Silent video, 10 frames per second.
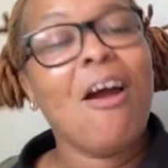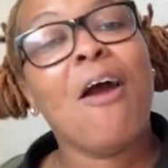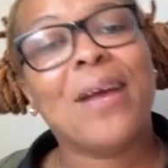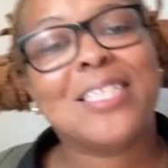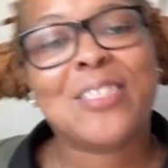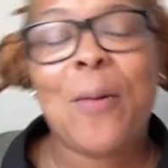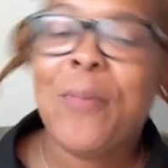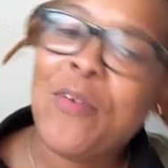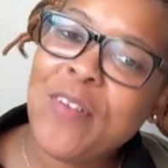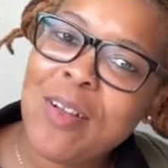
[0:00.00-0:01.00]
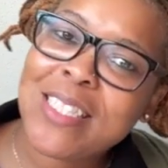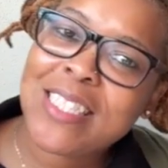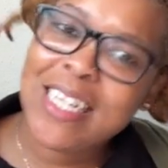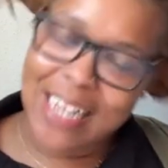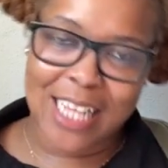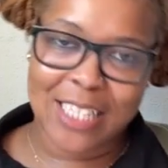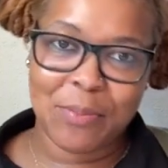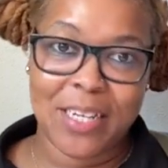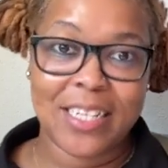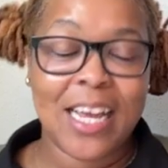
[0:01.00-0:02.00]
All right, so moving on to the next
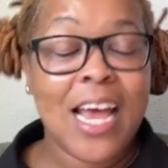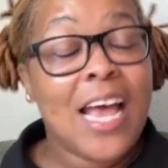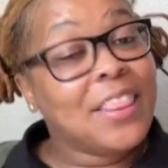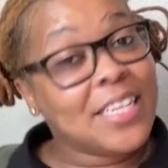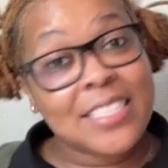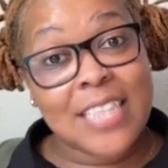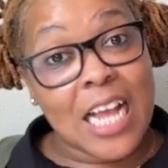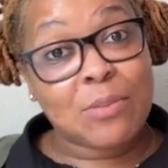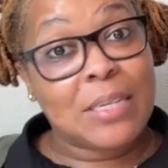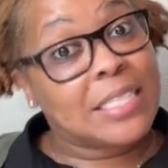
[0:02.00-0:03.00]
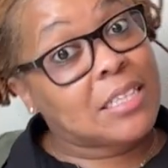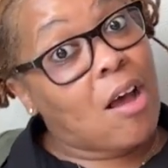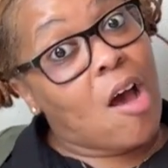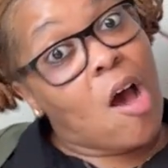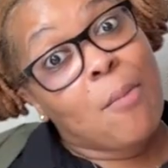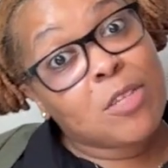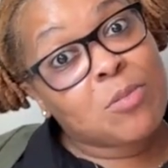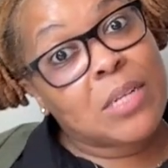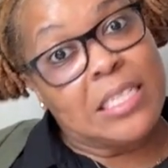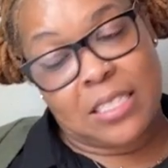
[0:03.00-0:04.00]
one. This next one is almost
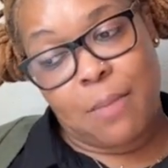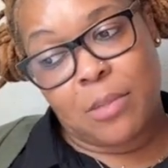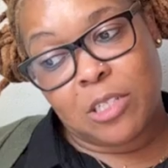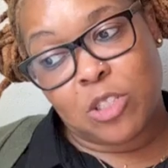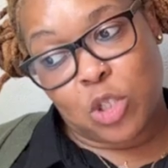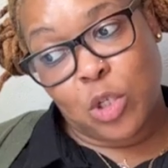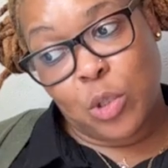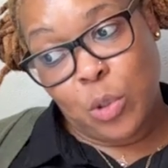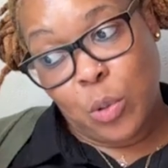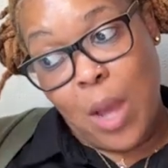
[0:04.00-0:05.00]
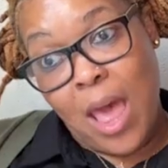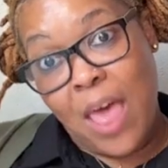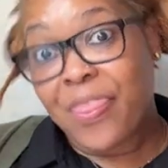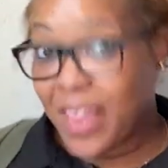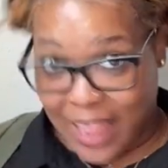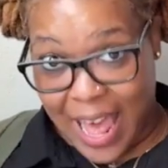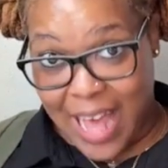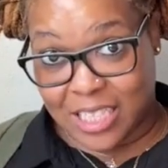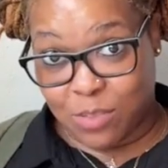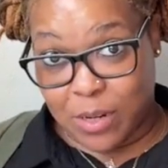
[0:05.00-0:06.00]
really similar to the
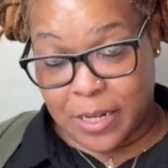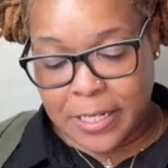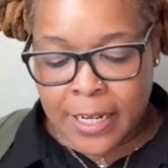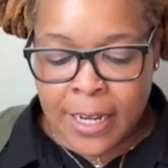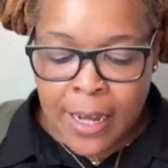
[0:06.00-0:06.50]
last one.